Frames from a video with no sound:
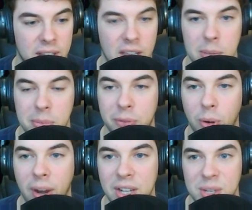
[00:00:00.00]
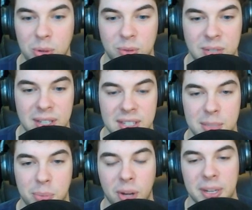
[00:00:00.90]
Before I actually moved into this
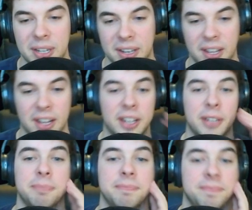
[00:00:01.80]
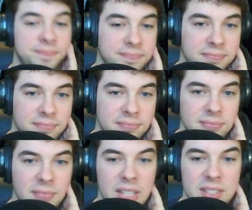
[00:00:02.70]
apartment,
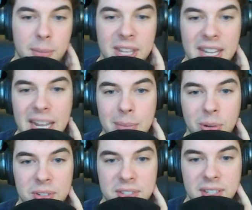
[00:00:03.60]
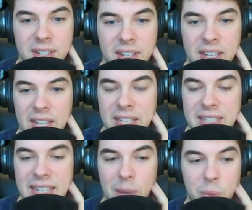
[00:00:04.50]
some of the neighbors
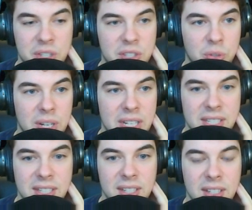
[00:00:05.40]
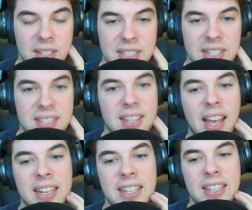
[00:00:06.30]
down the street
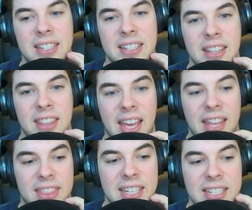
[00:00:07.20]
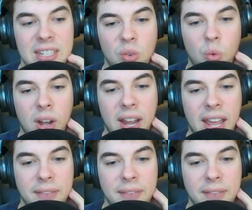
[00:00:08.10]
decided that they didn't want to have to